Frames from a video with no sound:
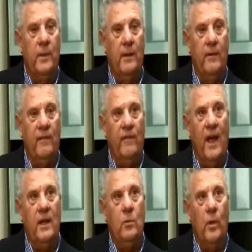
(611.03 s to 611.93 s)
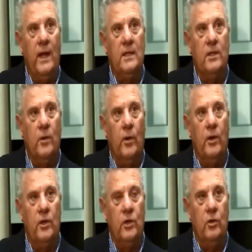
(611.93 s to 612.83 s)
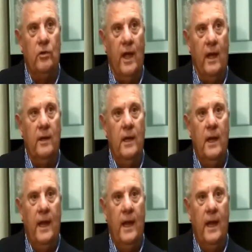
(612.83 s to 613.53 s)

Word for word: to be able to find ways in order to do that.